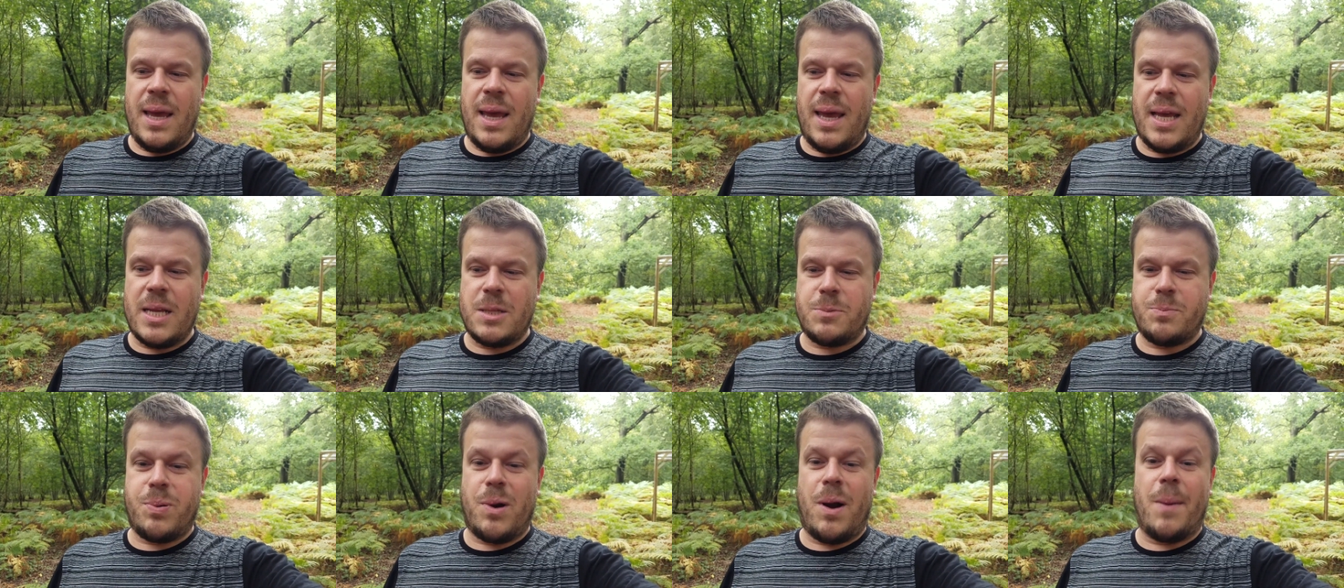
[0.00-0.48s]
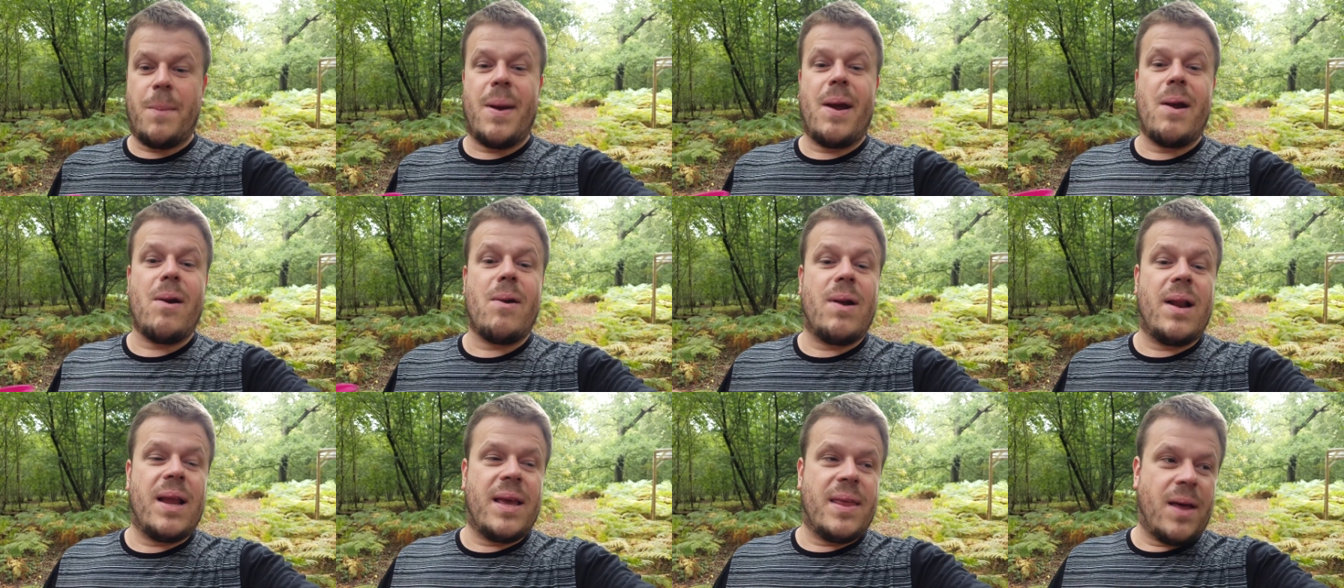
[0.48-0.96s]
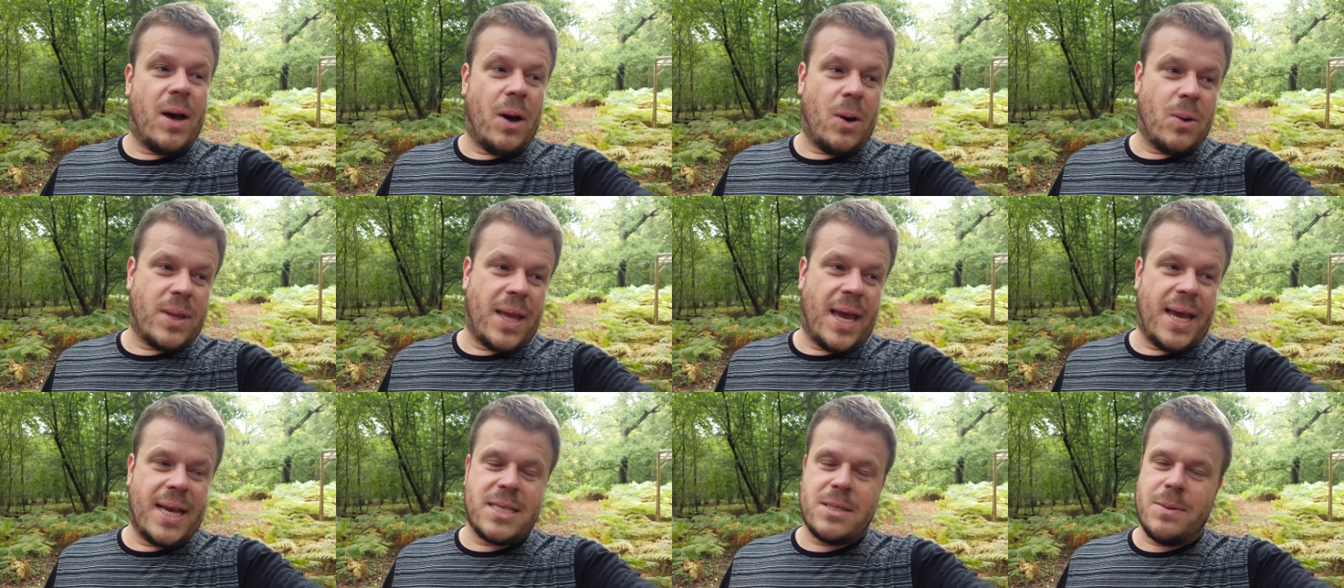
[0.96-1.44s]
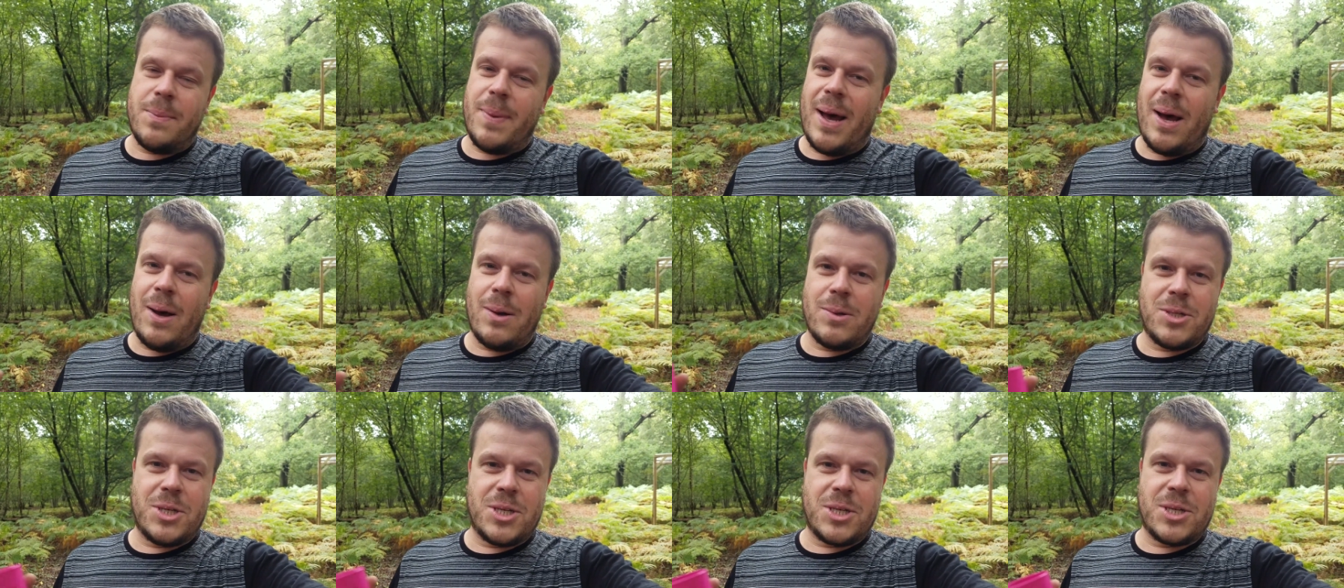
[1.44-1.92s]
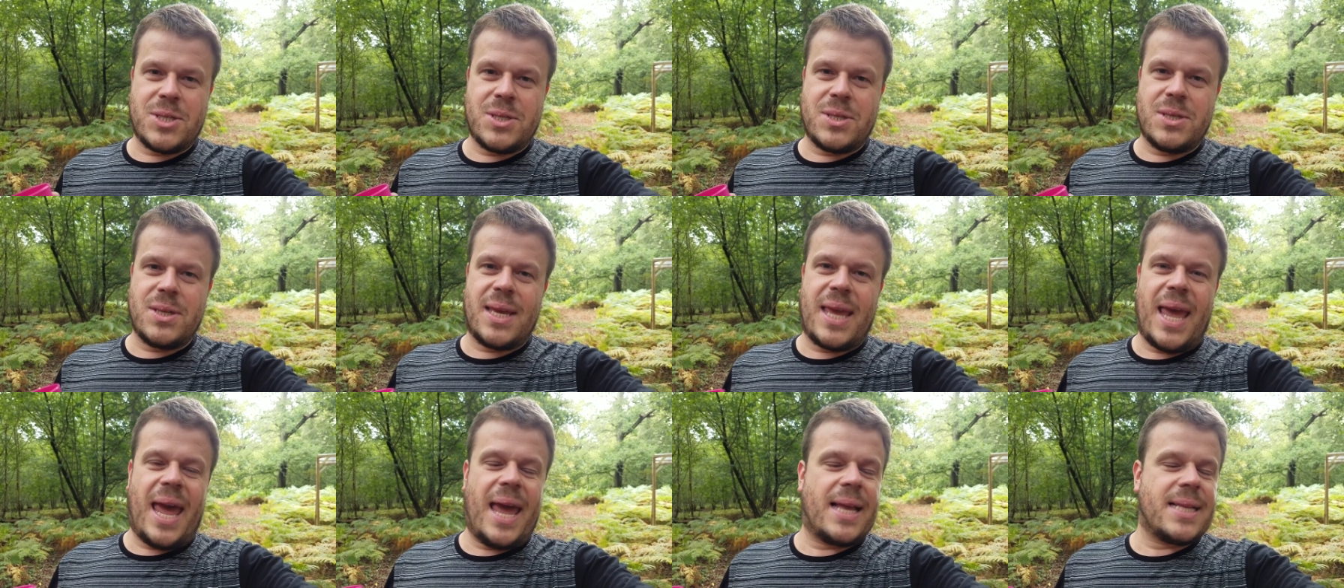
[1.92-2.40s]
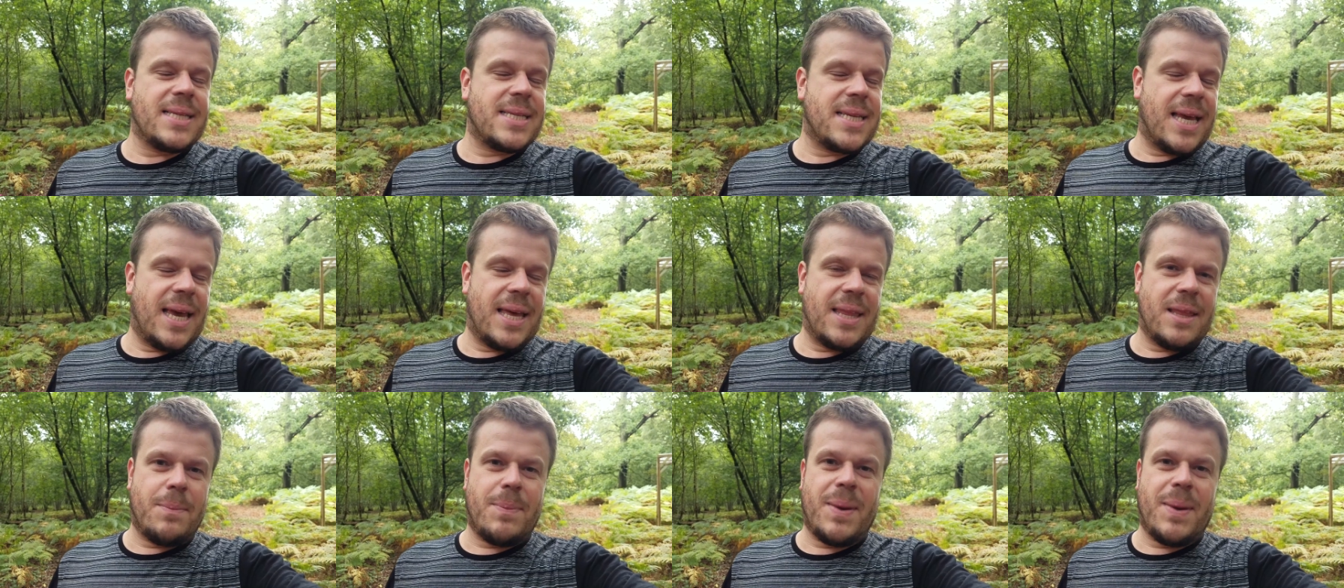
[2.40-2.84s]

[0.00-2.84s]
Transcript: It's primarily, the whole day is about just getting together,